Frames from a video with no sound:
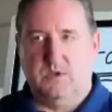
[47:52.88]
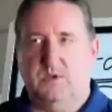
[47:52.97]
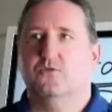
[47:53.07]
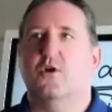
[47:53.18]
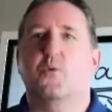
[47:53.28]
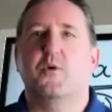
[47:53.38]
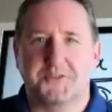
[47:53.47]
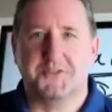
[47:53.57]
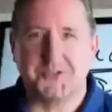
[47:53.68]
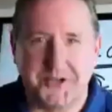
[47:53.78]
you know
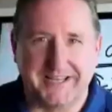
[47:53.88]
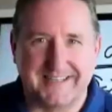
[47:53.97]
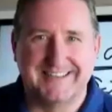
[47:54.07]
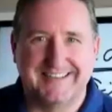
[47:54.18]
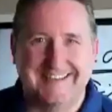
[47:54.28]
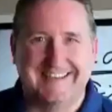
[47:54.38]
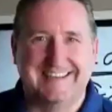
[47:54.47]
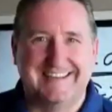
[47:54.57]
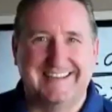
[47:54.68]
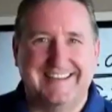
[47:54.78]
where's the toilet.
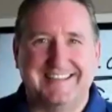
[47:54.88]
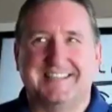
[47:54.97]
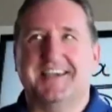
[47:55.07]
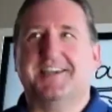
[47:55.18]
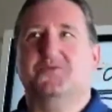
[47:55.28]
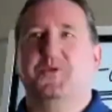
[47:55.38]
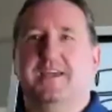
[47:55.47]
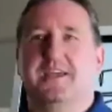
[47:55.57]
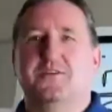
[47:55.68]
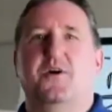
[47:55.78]
The second
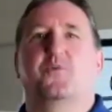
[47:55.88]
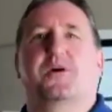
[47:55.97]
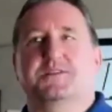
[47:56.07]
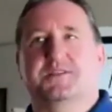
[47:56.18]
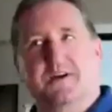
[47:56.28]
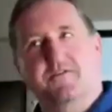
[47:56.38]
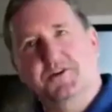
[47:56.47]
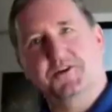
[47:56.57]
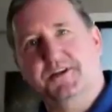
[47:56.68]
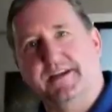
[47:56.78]
week, you know where is the coffee
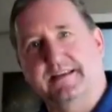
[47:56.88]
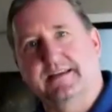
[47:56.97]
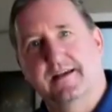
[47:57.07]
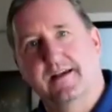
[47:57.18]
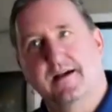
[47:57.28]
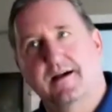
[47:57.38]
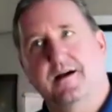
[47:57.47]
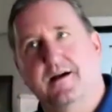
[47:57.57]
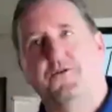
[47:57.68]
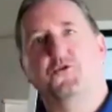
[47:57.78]
machine.
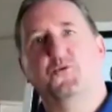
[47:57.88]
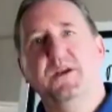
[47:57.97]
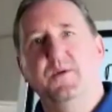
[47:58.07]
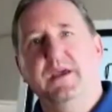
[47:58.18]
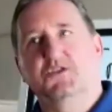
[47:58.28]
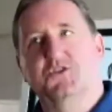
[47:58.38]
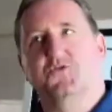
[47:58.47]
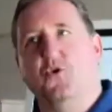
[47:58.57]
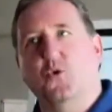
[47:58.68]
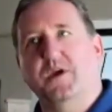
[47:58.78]
After 3 weeks,
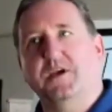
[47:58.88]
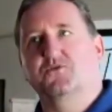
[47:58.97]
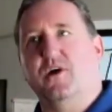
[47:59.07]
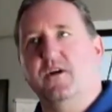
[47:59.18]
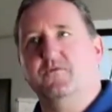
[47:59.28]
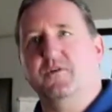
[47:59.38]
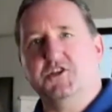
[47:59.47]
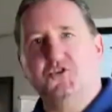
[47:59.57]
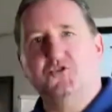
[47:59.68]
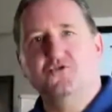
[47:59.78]
4 weeks, 5 weeks, you